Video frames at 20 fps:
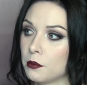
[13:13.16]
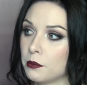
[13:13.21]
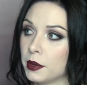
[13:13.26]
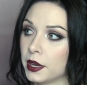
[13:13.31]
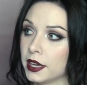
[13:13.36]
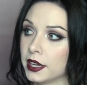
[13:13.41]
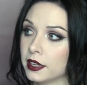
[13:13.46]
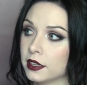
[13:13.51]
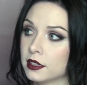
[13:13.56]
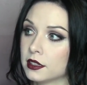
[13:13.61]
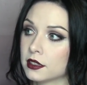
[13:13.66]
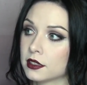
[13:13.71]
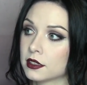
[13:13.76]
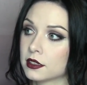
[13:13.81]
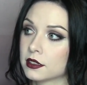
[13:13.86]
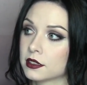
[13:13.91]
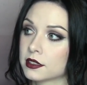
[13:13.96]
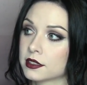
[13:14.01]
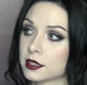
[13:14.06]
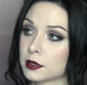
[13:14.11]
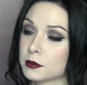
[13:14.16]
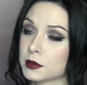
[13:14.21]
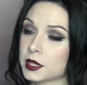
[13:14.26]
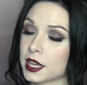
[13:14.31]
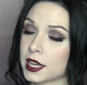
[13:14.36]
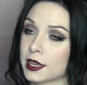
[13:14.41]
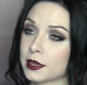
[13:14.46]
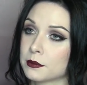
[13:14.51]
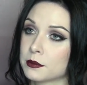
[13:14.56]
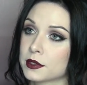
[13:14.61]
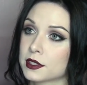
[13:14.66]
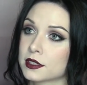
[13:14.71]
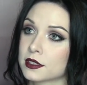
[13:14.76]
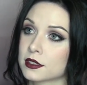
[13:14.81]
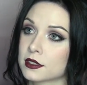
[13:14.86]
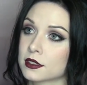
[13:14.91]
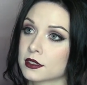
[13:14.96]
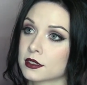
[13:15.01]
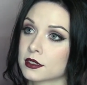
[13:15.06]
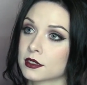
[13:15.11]
but sometimes,
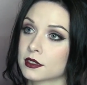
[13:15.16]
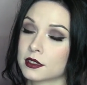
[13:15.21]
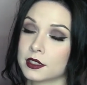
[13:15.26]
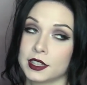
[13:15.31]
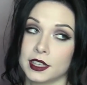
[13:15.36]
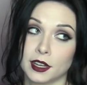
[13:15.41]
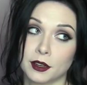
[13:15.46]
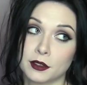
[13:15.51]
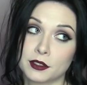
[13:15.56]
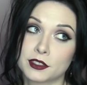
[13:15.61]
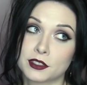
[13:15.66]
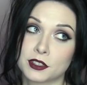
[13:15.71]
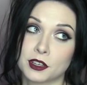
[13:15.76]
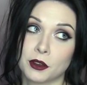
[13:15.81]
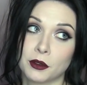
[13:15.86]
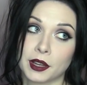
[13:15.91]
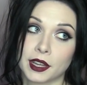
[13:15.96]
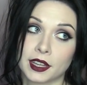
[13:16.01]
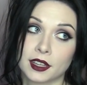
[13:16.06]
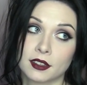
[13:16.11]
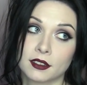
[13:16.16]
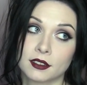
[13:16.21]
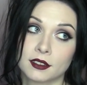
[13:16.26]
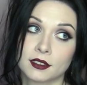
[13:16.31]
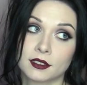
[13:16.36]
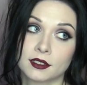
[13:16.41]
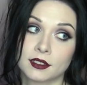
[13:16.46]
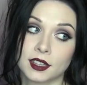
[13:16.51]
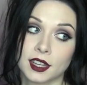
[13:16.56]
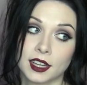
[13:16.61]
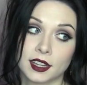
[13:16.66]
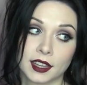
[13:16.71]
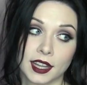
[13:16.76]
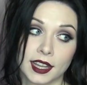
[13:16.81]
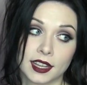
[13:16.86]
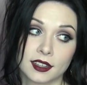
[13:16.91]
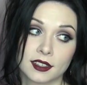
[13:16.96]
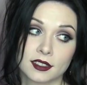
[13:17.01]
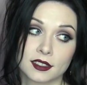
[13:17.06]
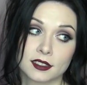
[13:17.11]
you know, it's snowing and
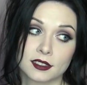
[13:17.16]
like